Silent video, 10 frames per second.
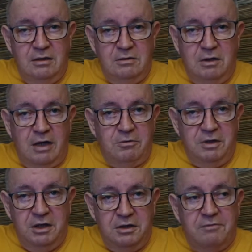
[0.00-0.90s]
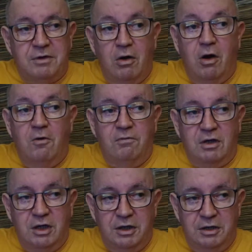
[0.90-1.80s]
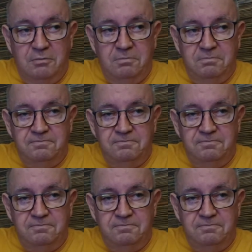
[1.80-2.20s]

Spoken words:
you know, I don't get enough to overcome